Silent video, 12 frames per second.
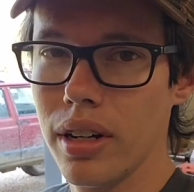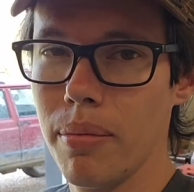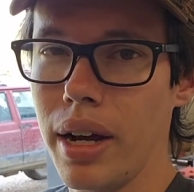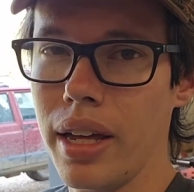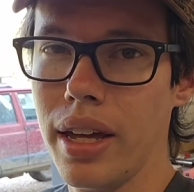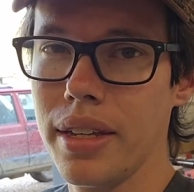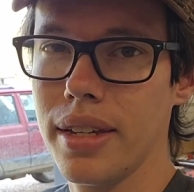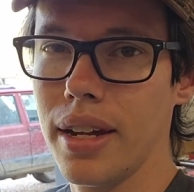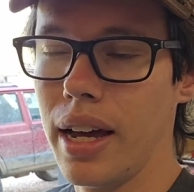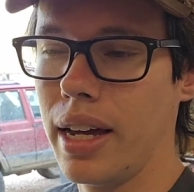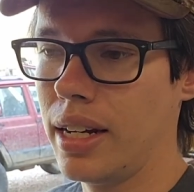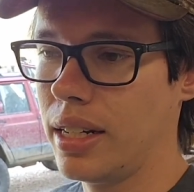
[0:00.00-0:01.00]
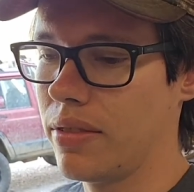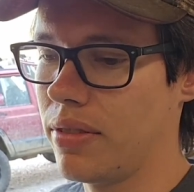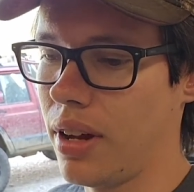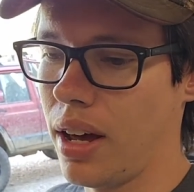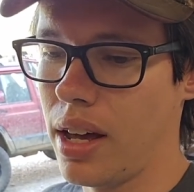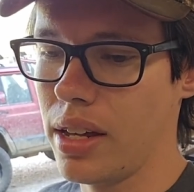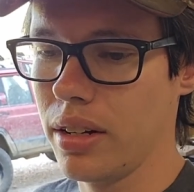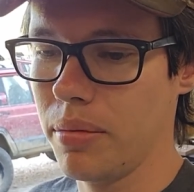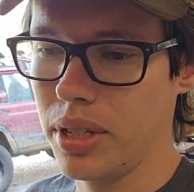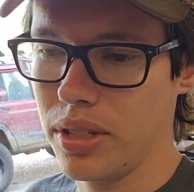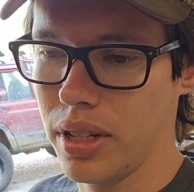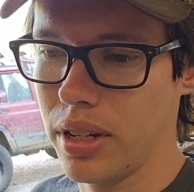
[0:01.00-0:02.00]
to buy that tonight. If not, it'll be
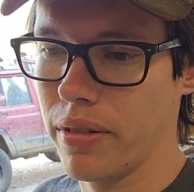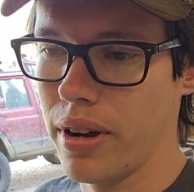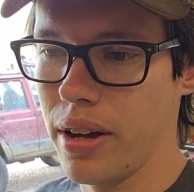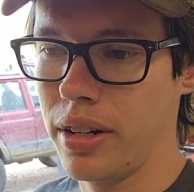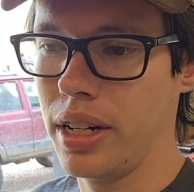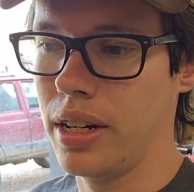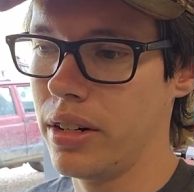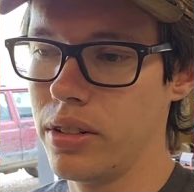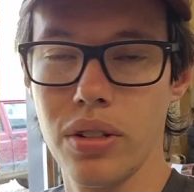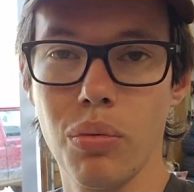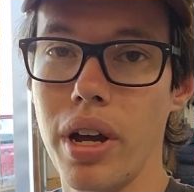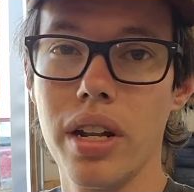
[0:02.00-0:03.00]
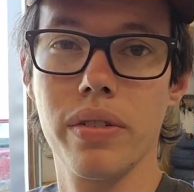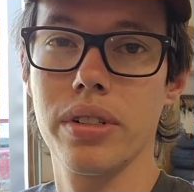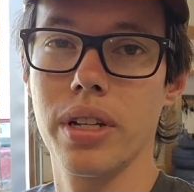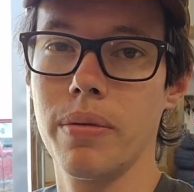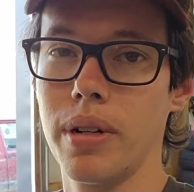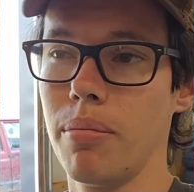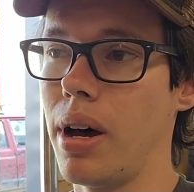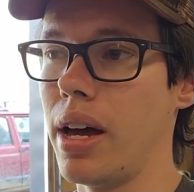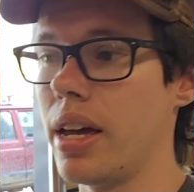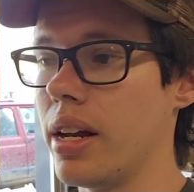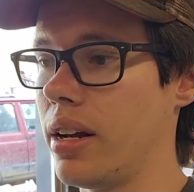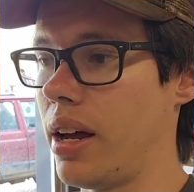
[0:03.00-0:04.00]
sitting around here just waiting for someone to buy
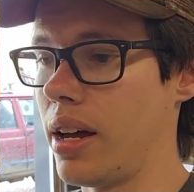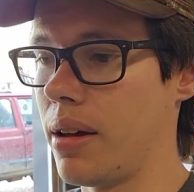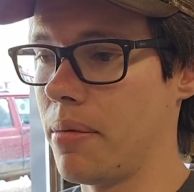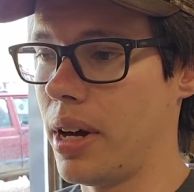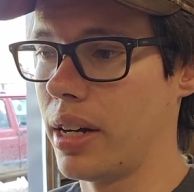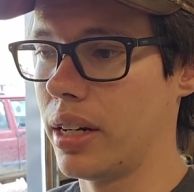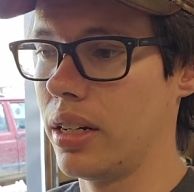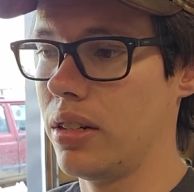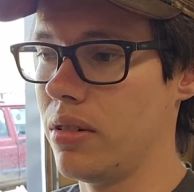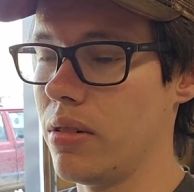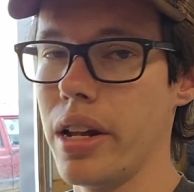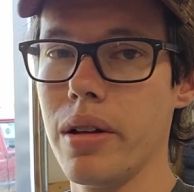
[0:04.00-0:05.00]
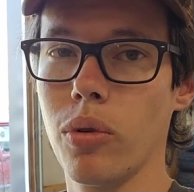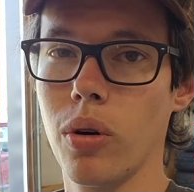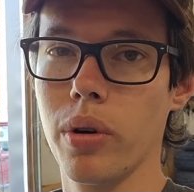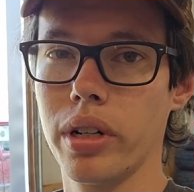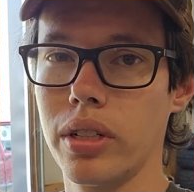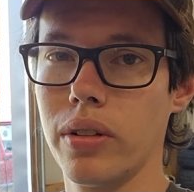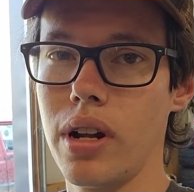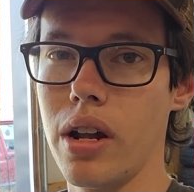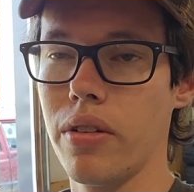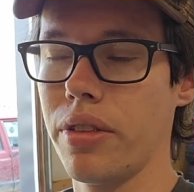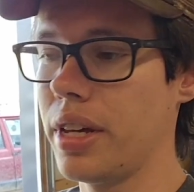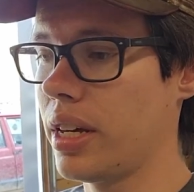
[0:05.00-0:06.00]
it. I am not going to do any more work to it, I
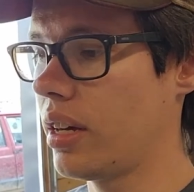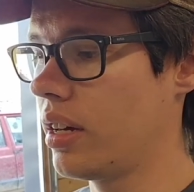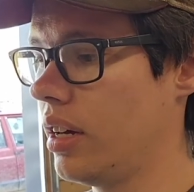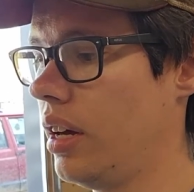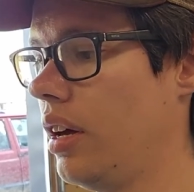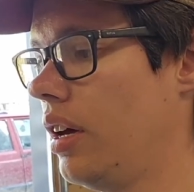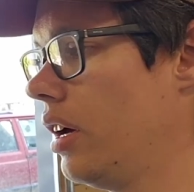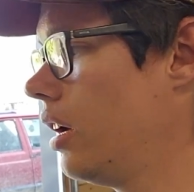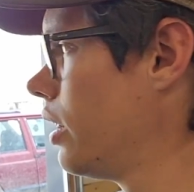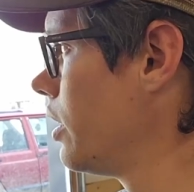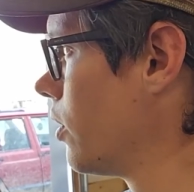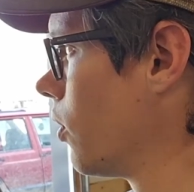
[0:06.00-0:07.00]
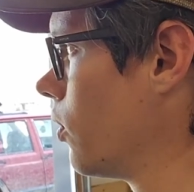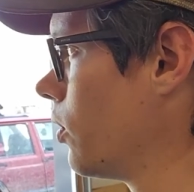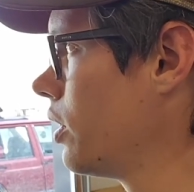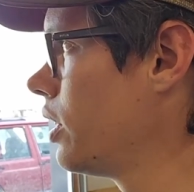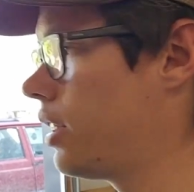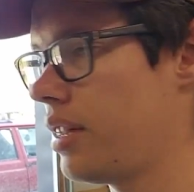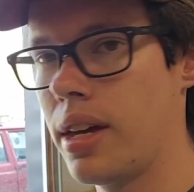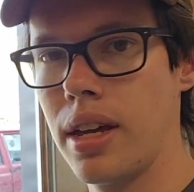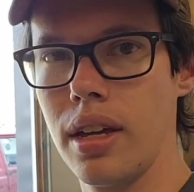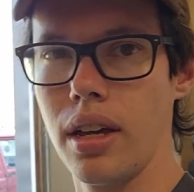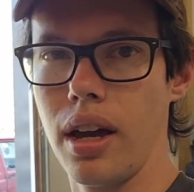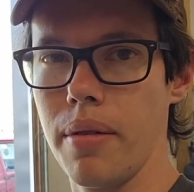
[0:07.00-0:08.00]
don't think. The only
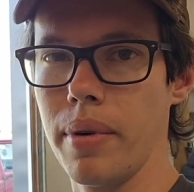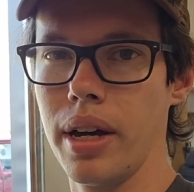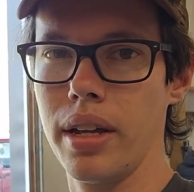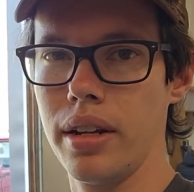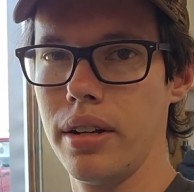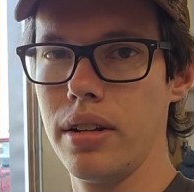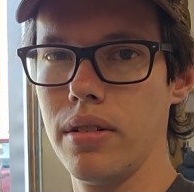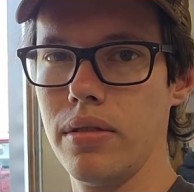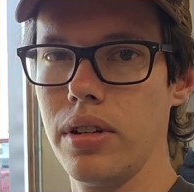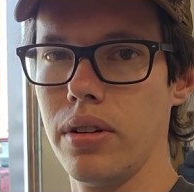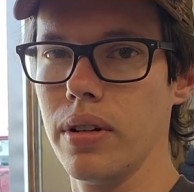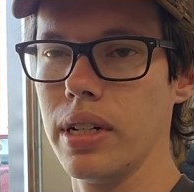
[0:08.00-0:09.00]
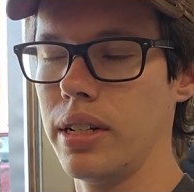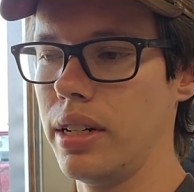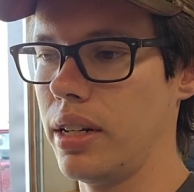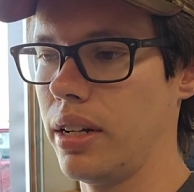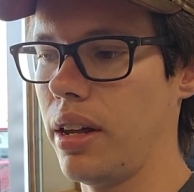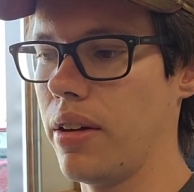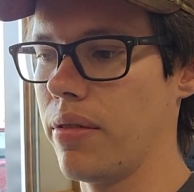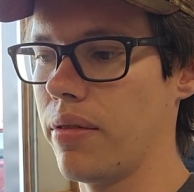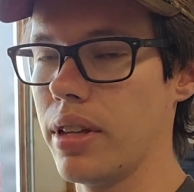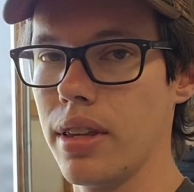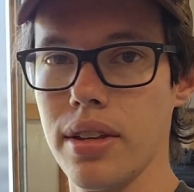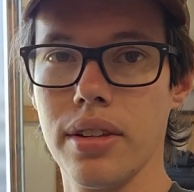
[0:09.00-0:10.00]
thing I might do to it, if
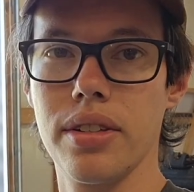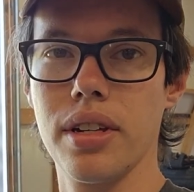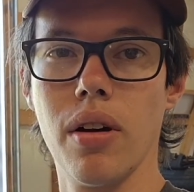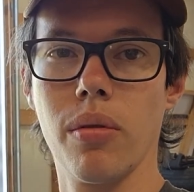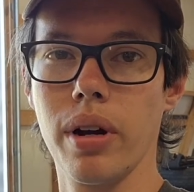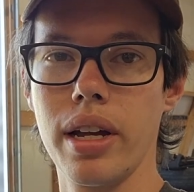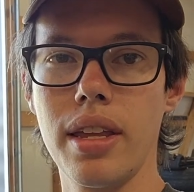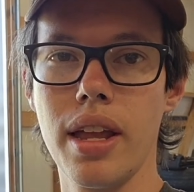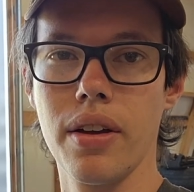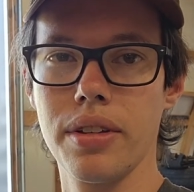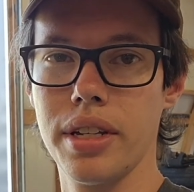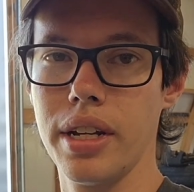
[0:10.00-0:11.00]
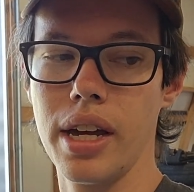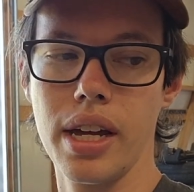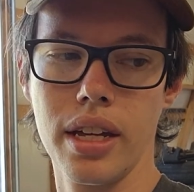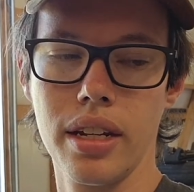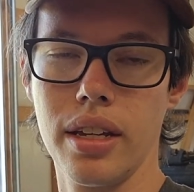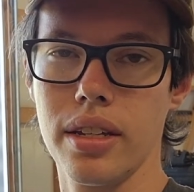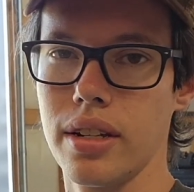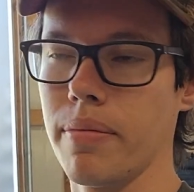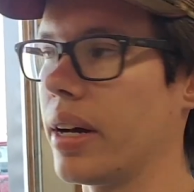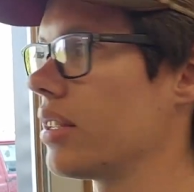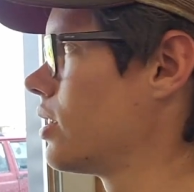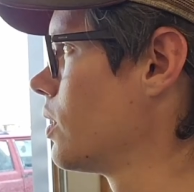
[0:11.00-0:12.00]
it doesn't sell right now tonight, is I
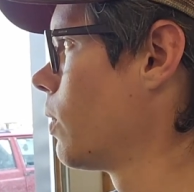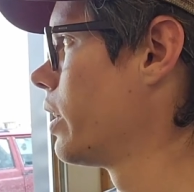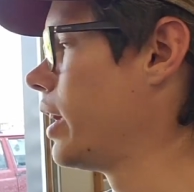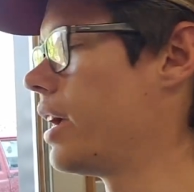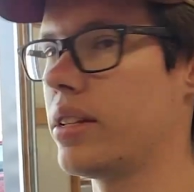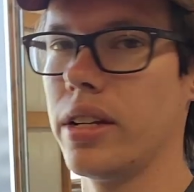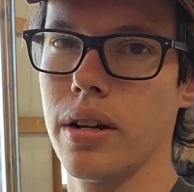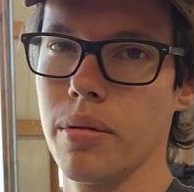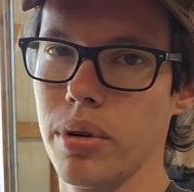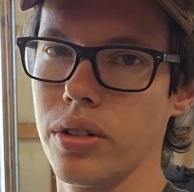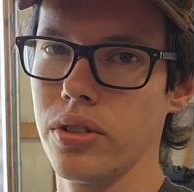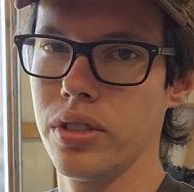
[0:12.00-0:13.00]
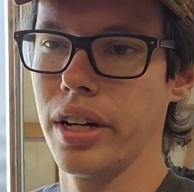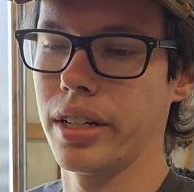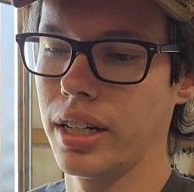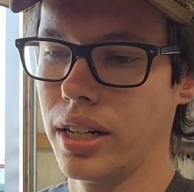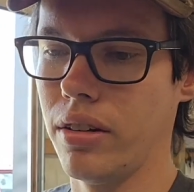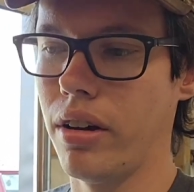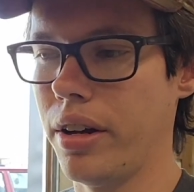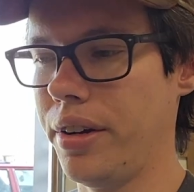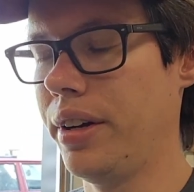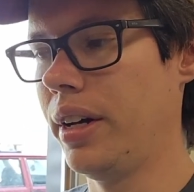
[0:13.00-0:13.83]
might see why the AC compressor's not kicking on.